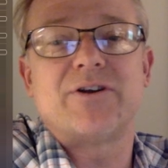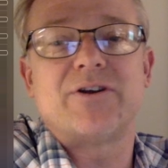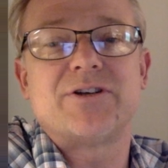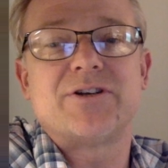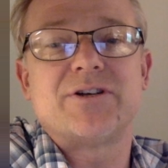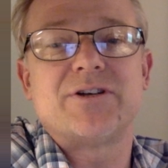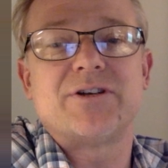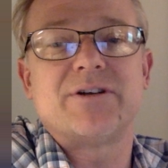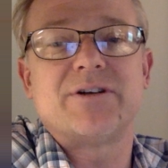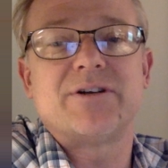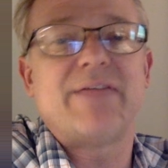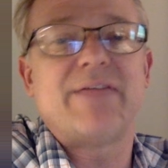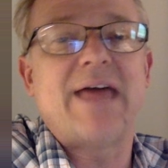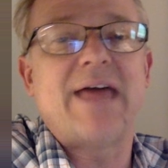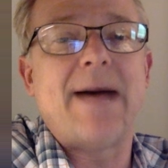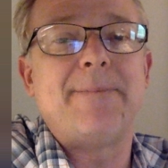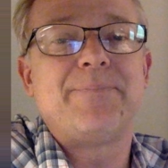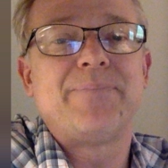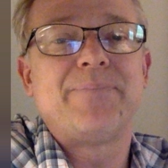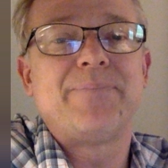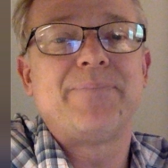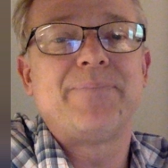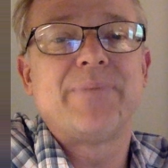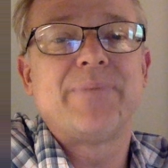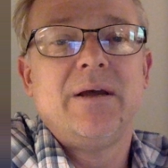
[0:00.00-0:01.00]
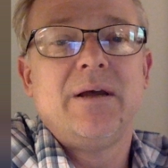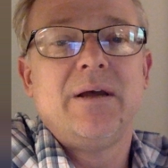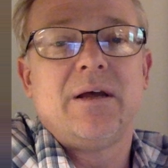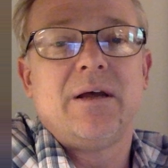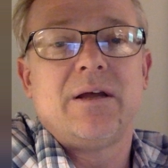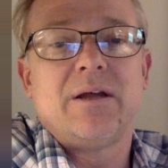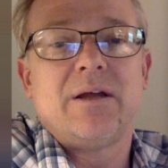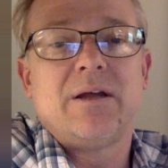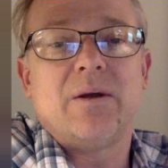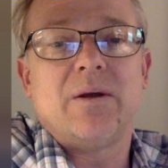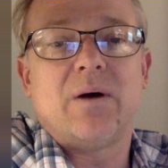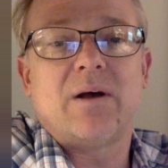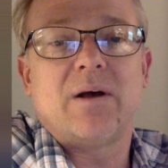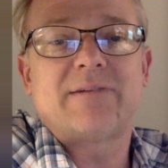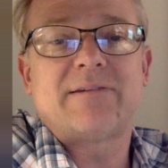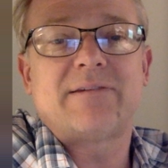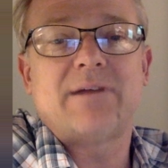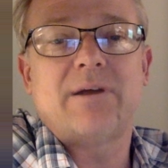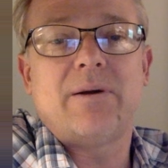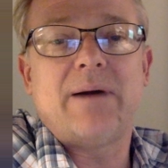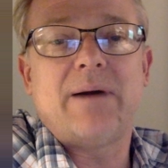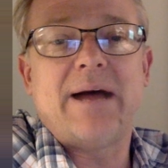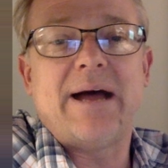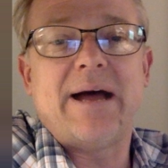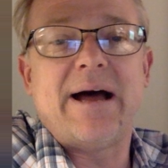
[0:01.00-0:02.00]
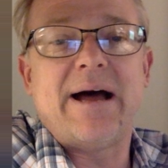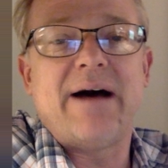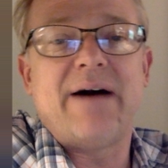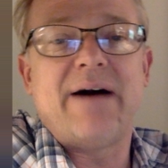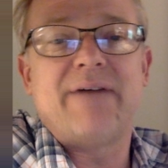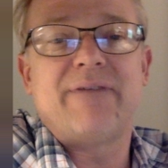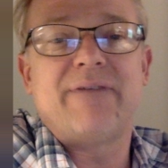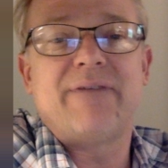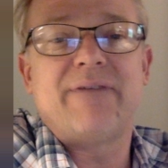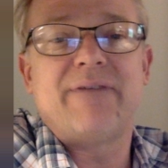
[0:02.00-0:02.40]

of that. You also have